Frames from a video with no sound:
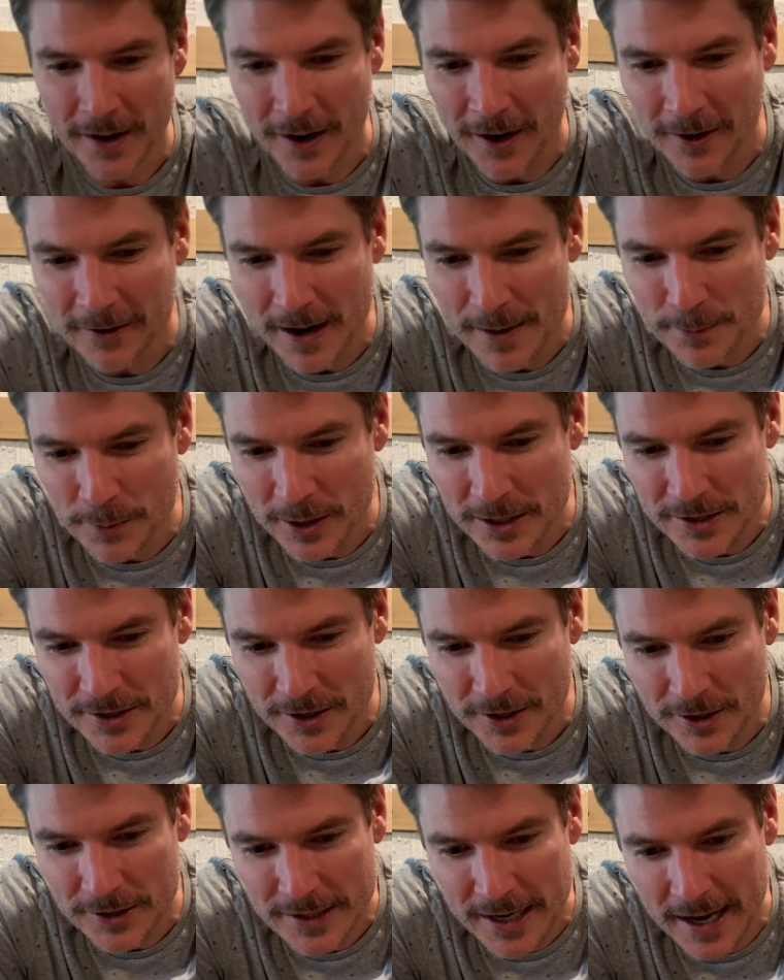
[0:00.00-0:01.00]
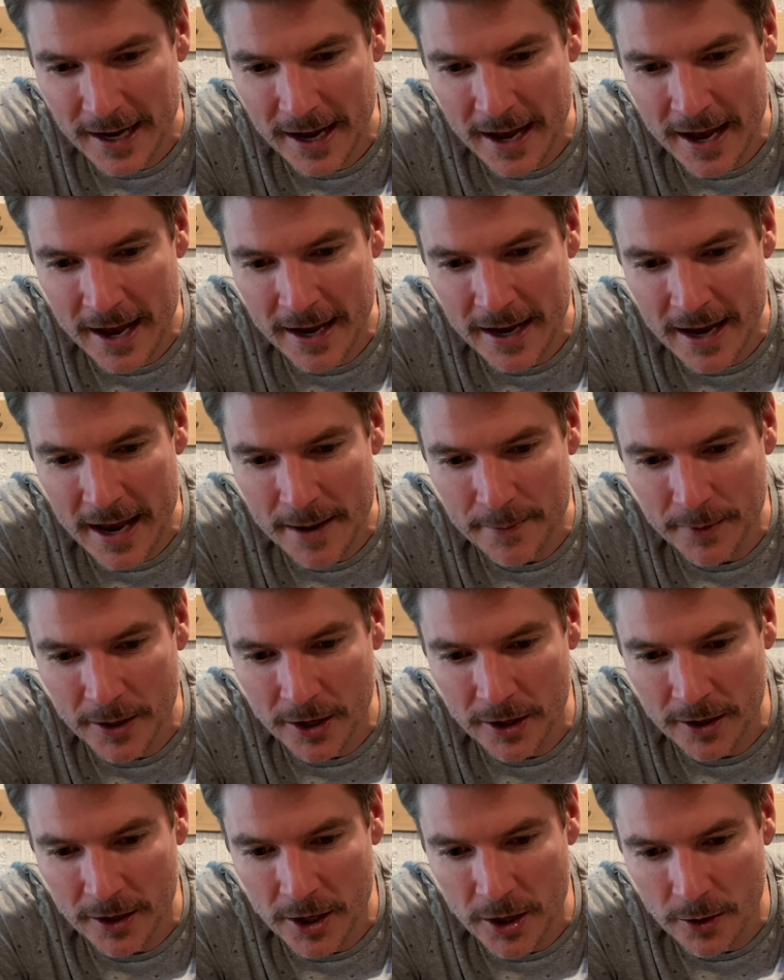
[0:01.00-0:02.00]
All right, boys and girls, I am
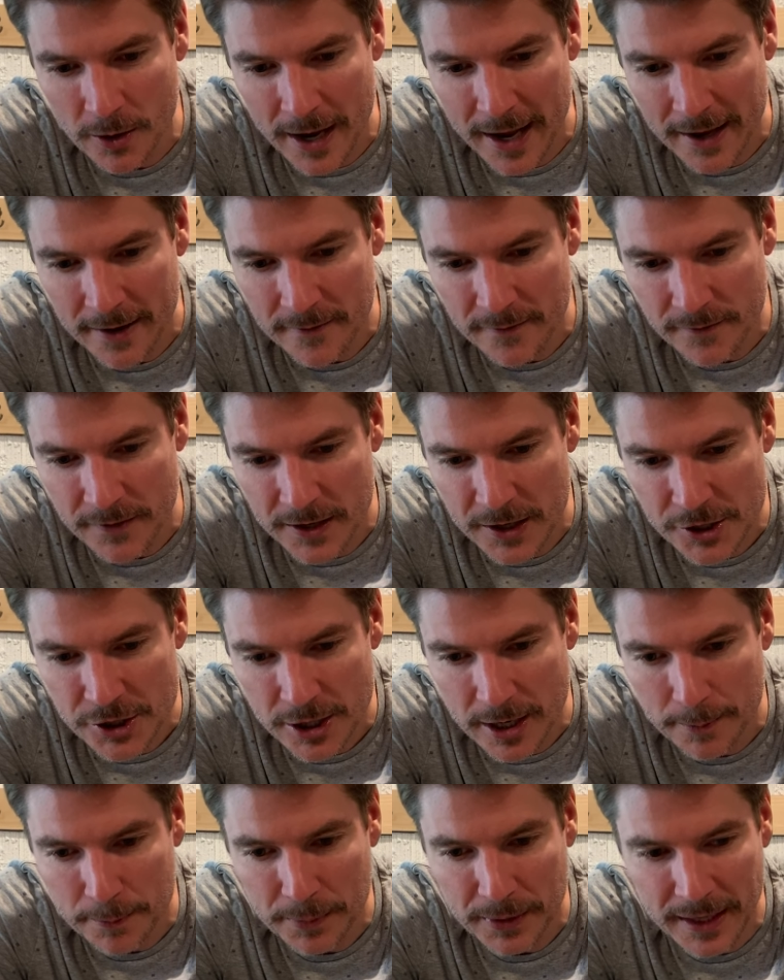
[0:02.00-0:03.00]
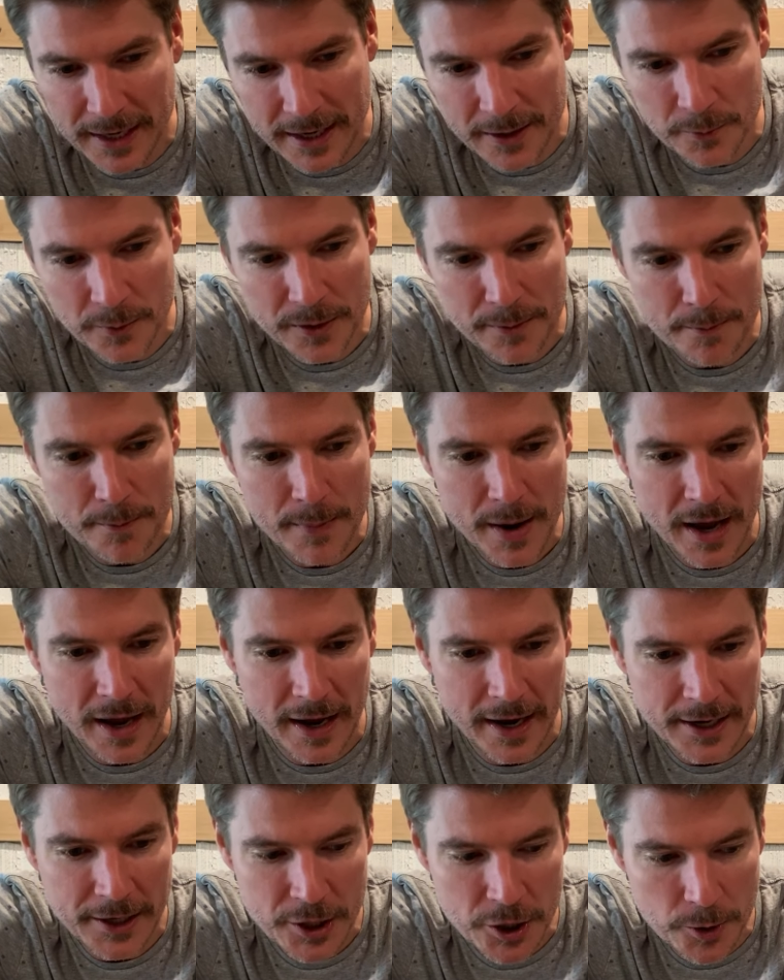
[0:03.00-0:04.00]
going to go ahead and finish up playing with
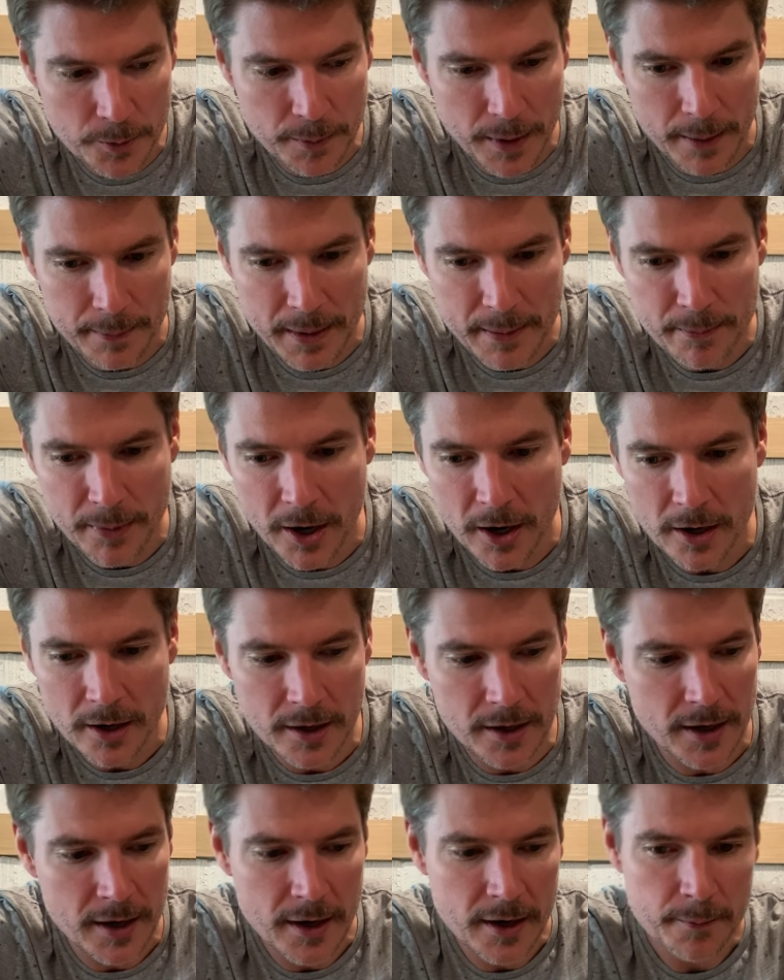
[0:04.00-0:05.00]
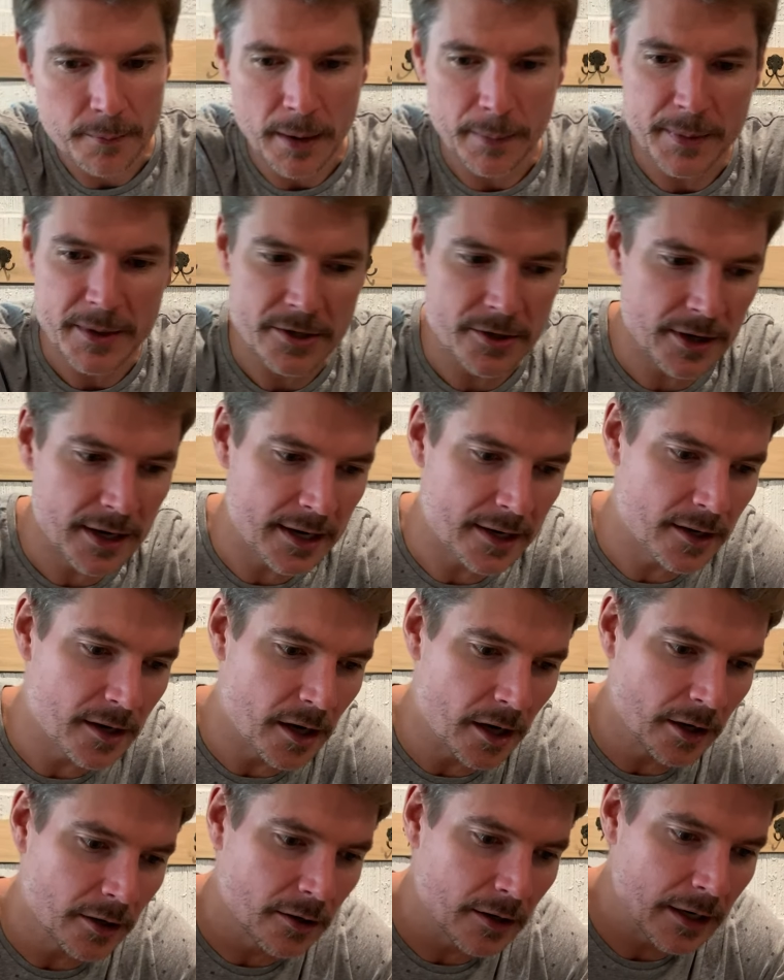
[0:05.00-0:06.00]
my new puppy park. Puppies are getting
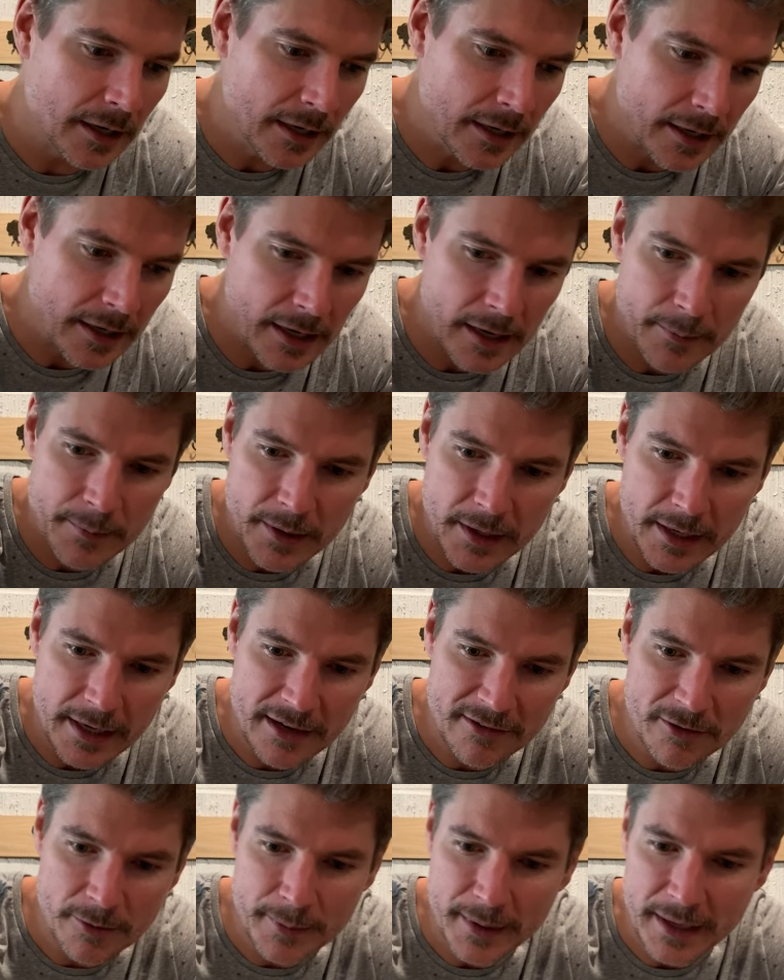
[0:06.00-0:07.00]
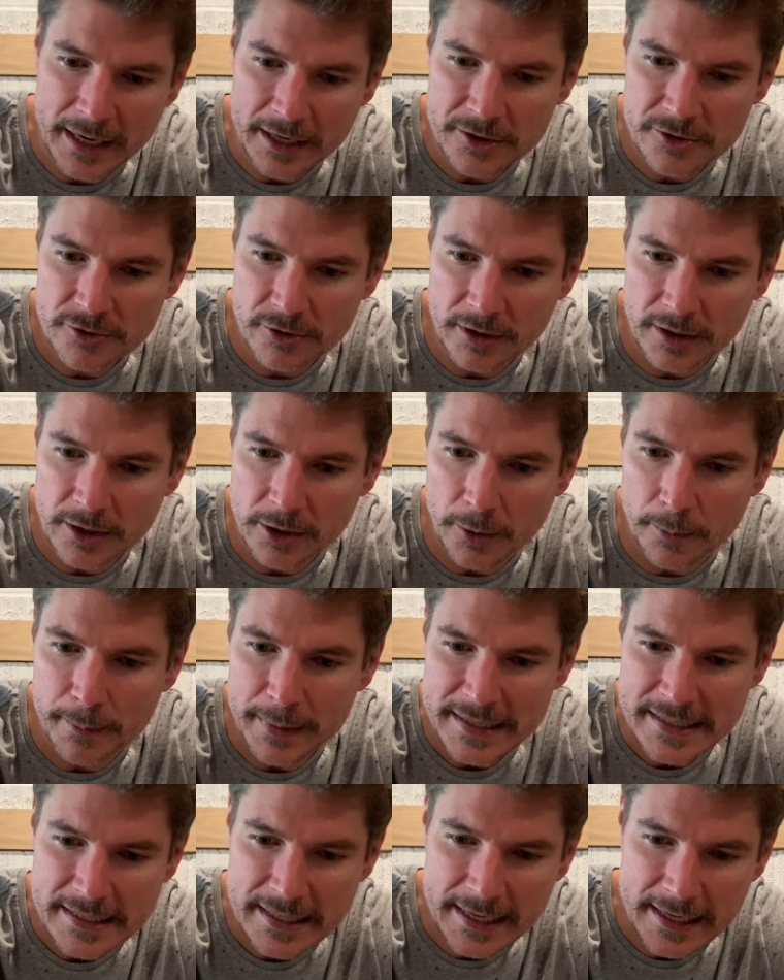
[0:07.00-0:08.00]
hungry. I'm going to give them an extra little
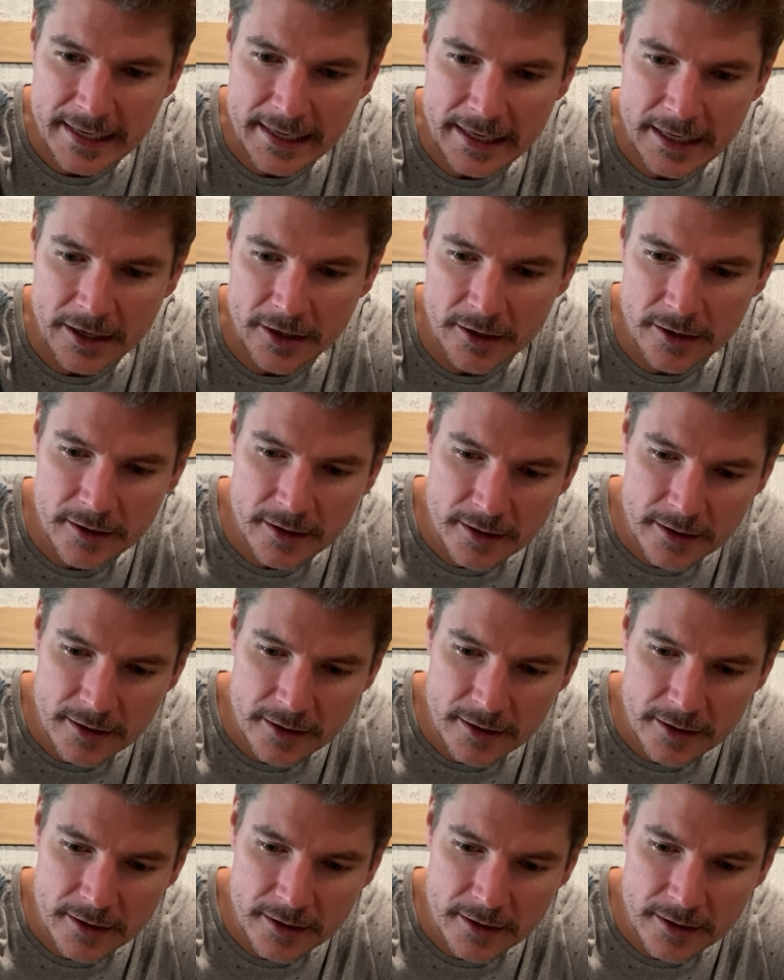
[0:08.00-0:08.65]
biscuit here.